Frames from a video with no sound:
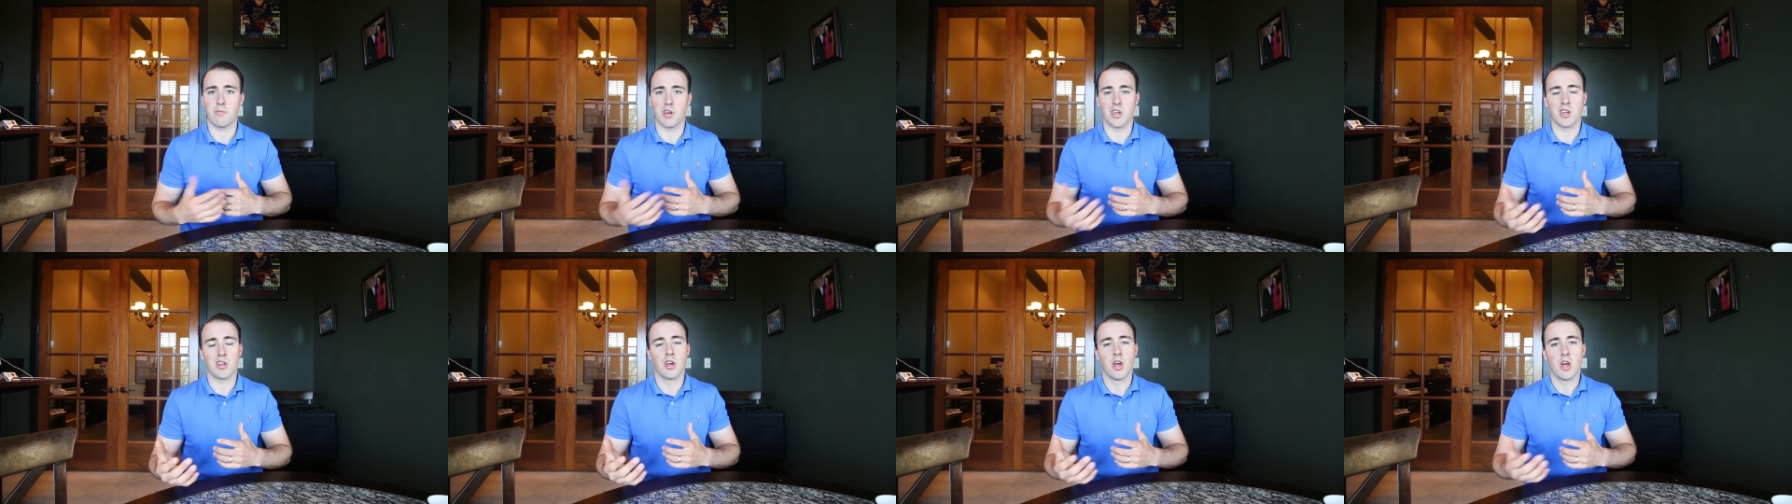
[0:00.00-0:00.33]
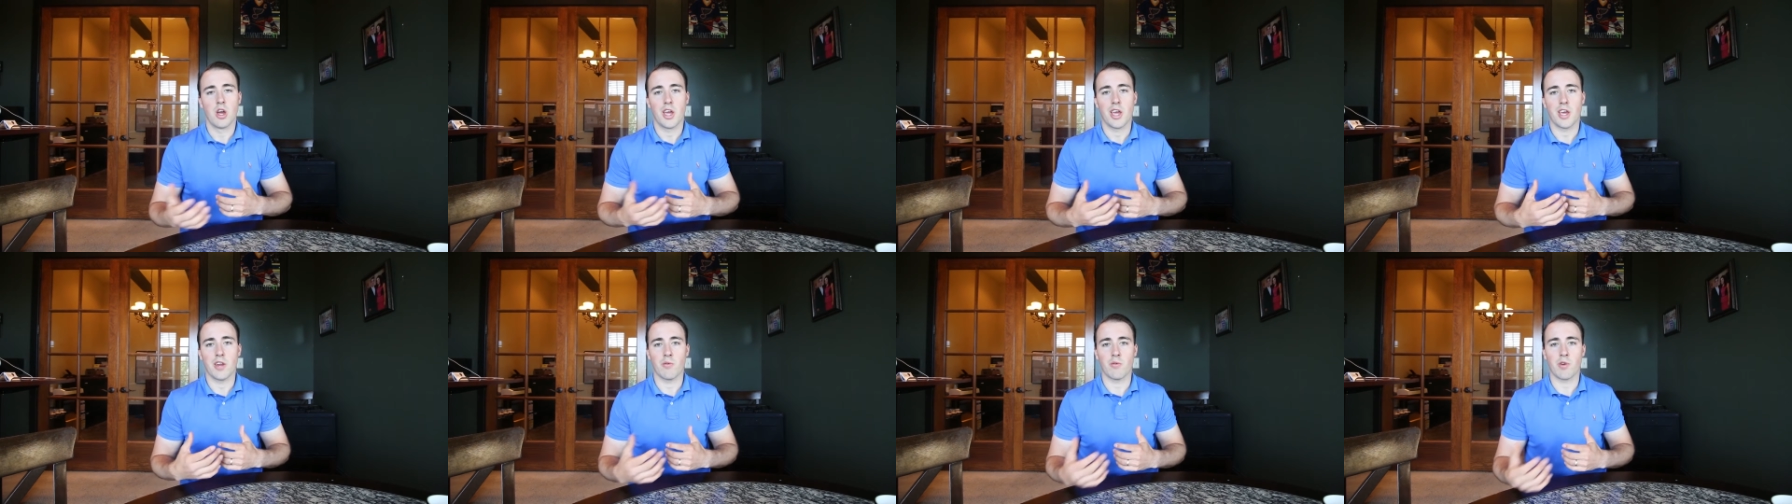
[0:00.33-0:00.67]
but
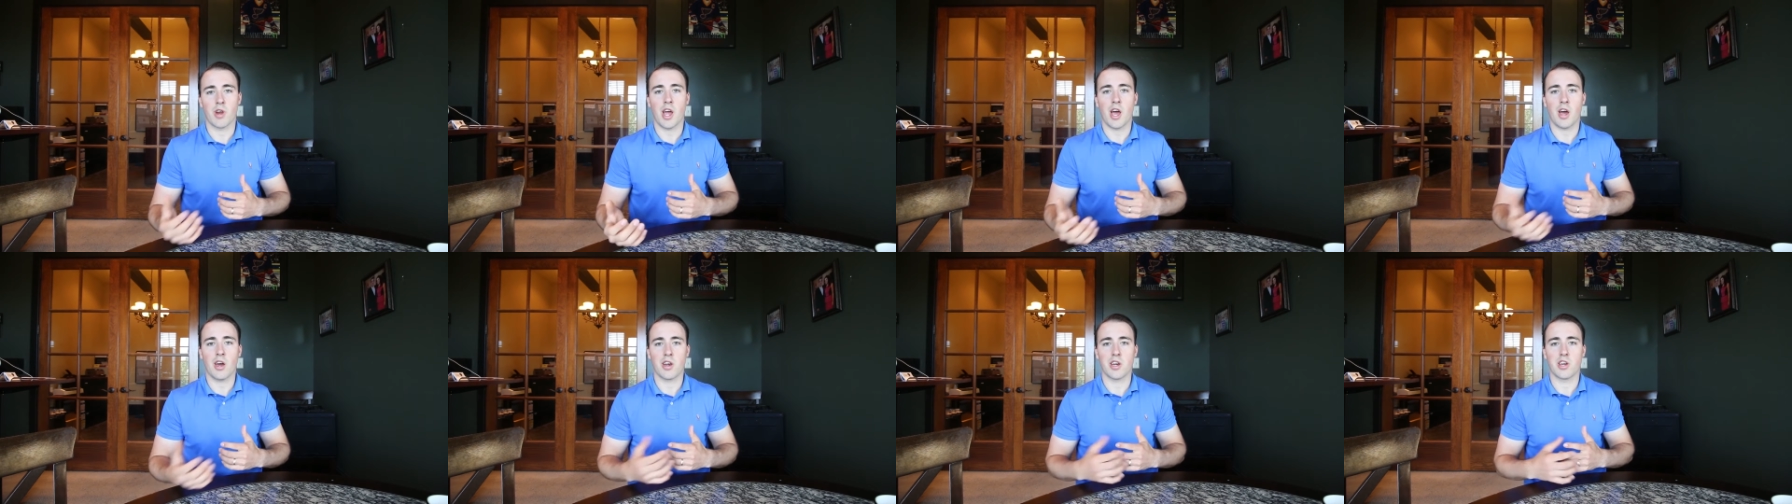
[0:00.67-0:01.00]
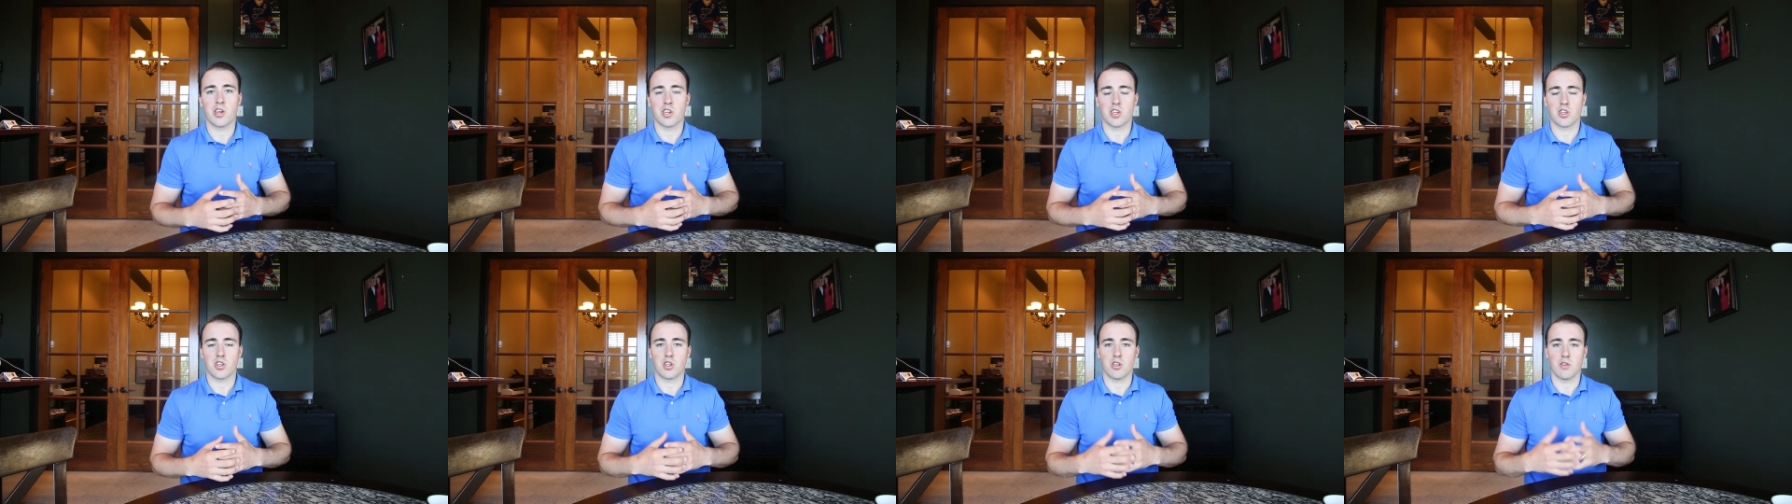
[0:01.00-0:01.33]
in reality
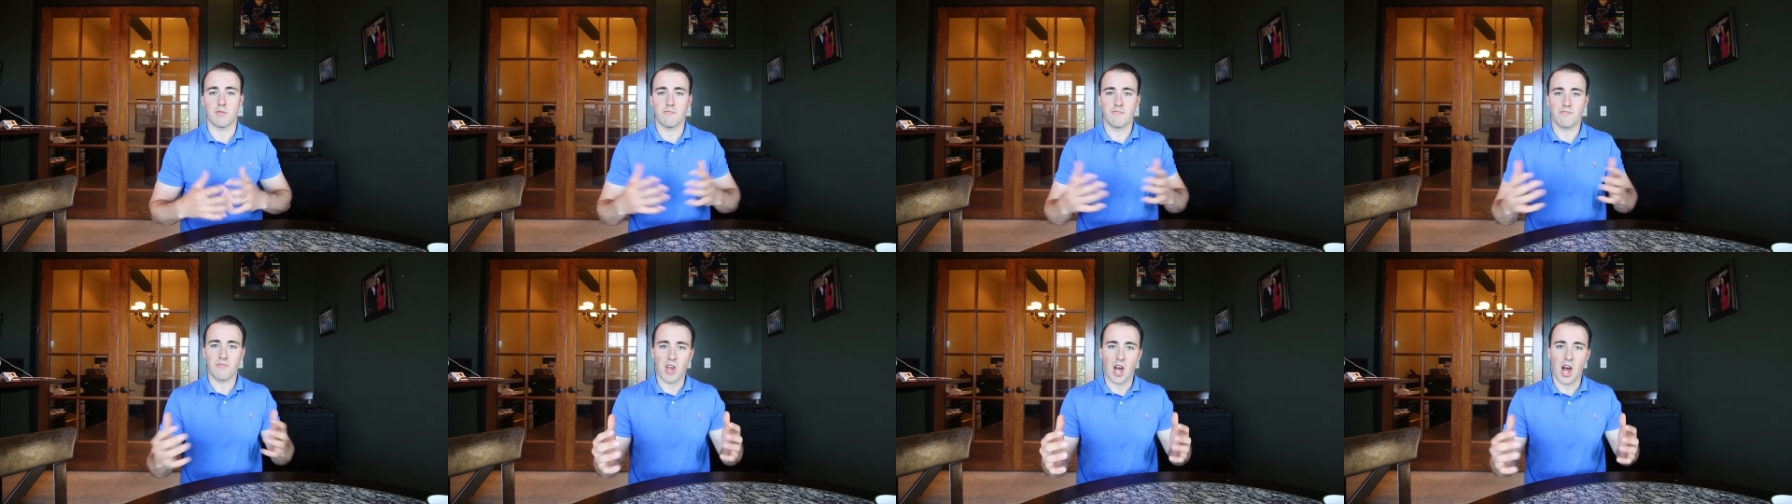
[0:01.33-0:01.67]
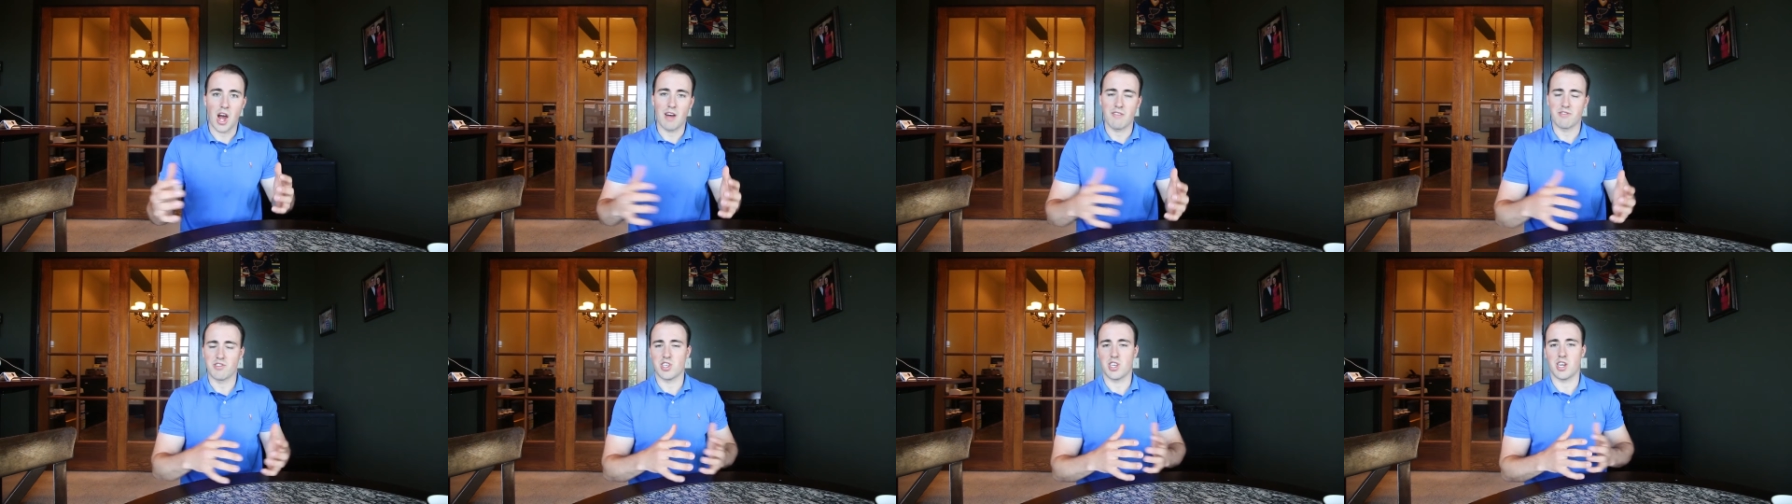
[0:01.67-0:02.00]
just to
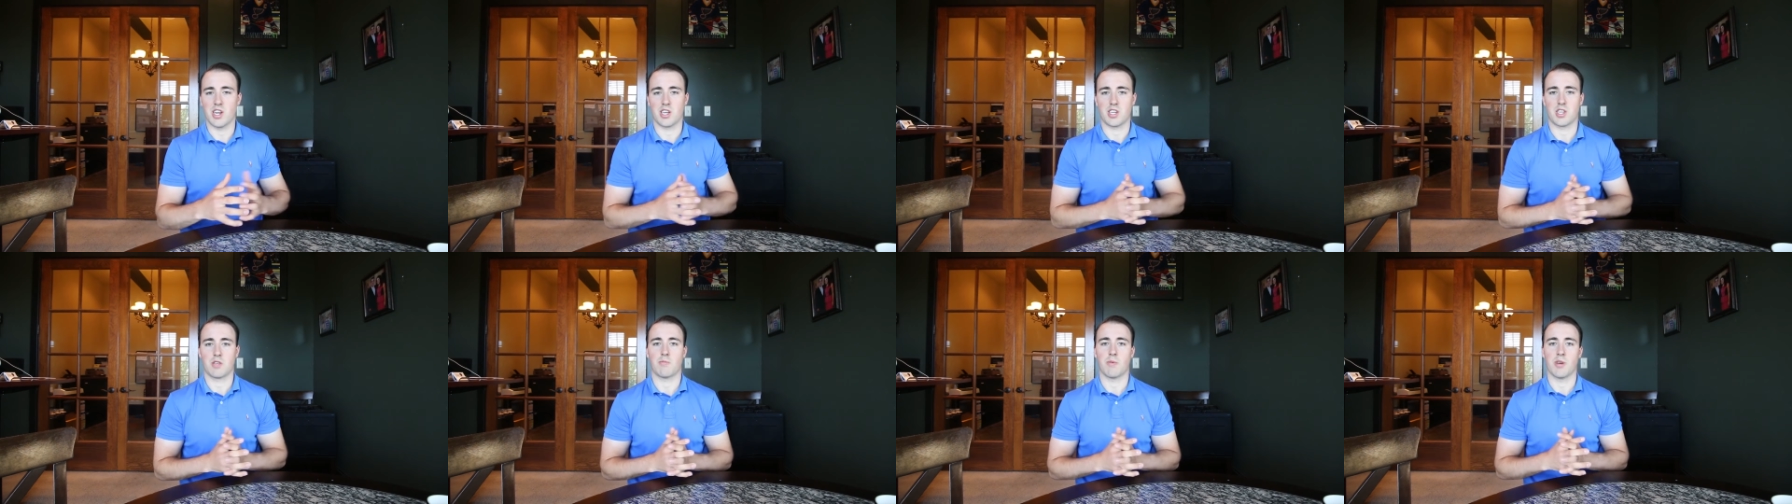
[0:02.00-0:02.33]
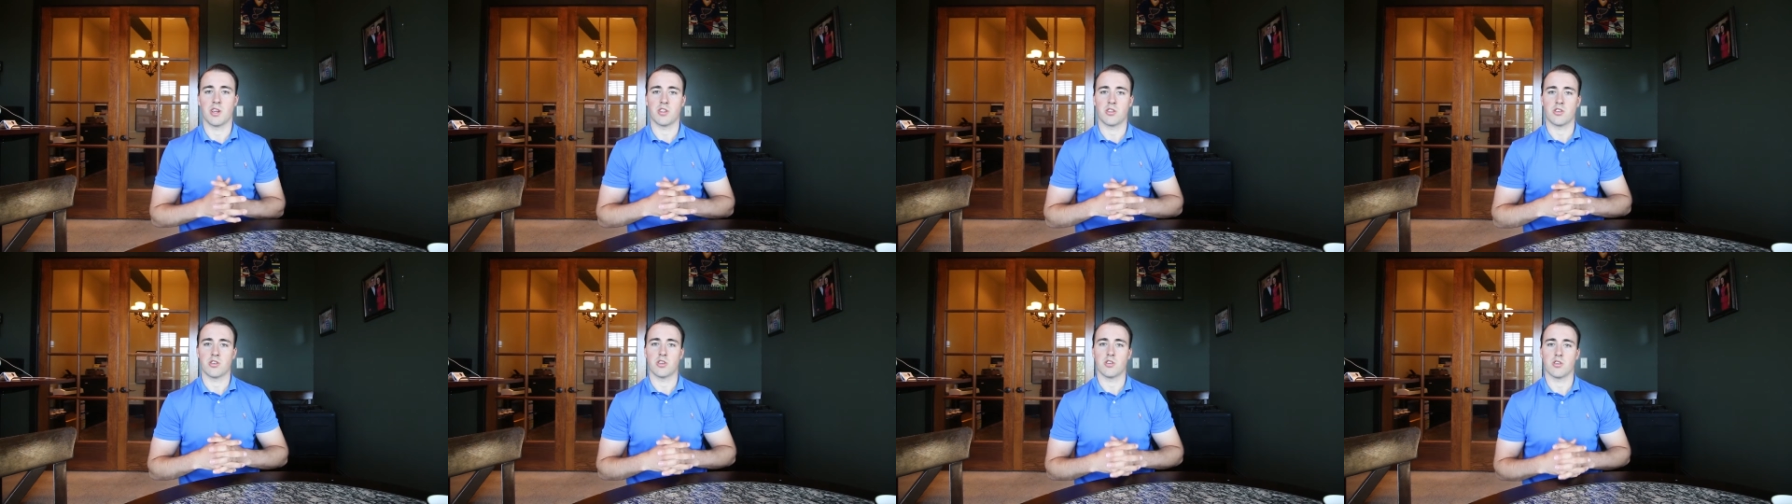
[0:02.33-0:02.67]
offset
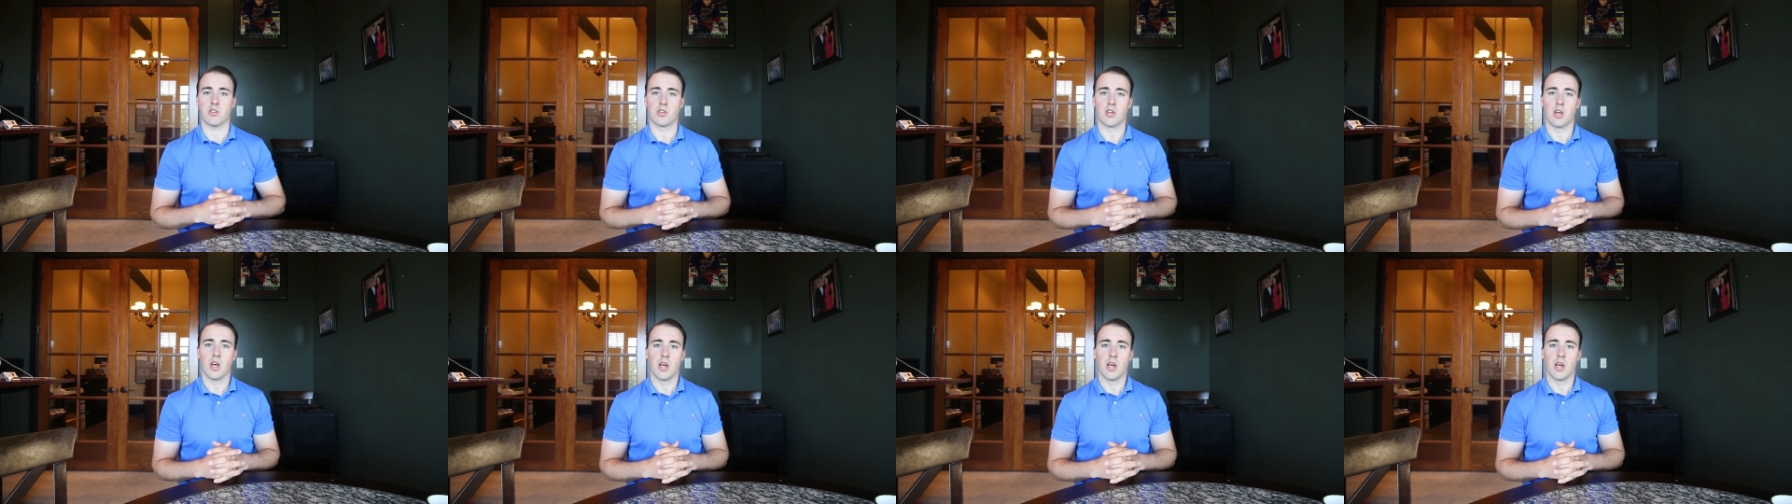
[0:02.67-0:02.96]
expenses.